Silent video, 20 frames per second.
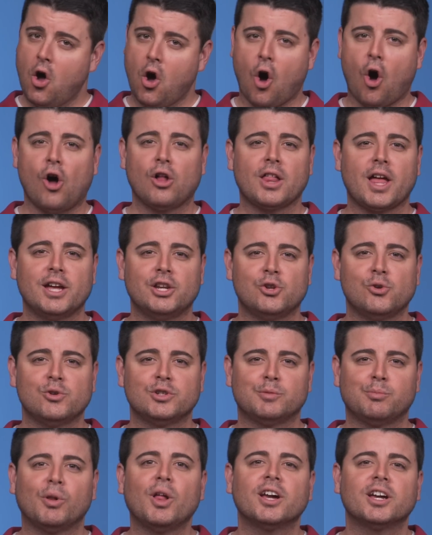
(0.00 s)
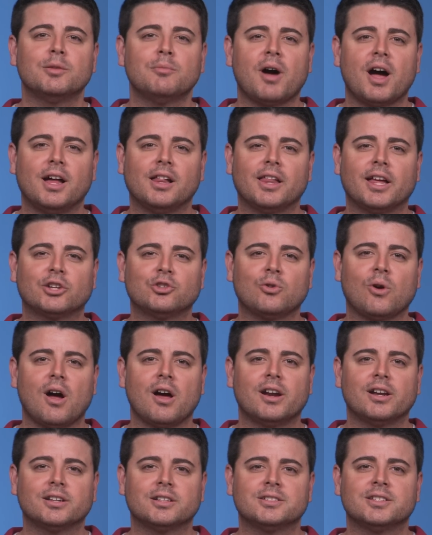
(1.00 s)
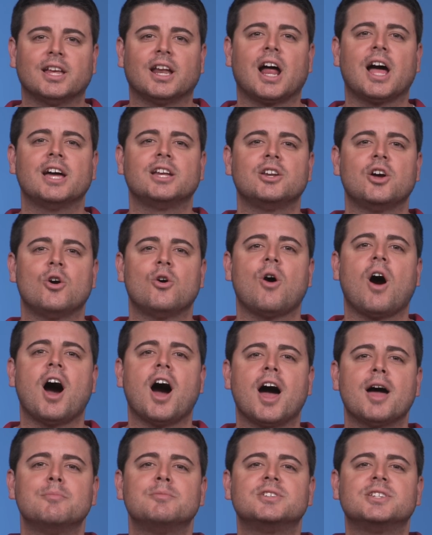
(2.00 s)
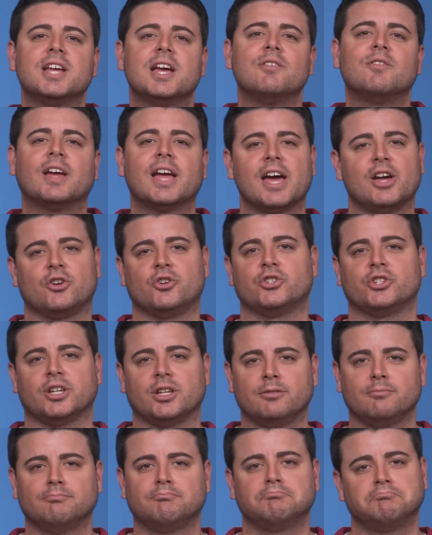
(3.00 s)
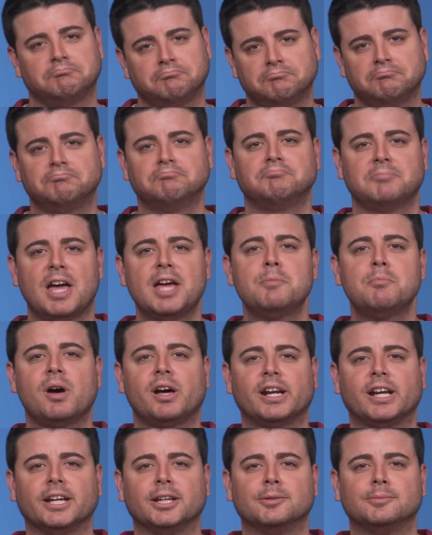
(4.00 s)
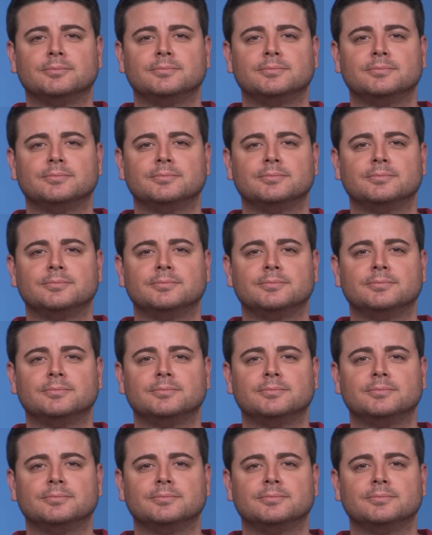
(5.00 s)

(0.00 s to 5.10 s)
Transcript: All I do is plug in my electronics and I know I'm saving energy. And money.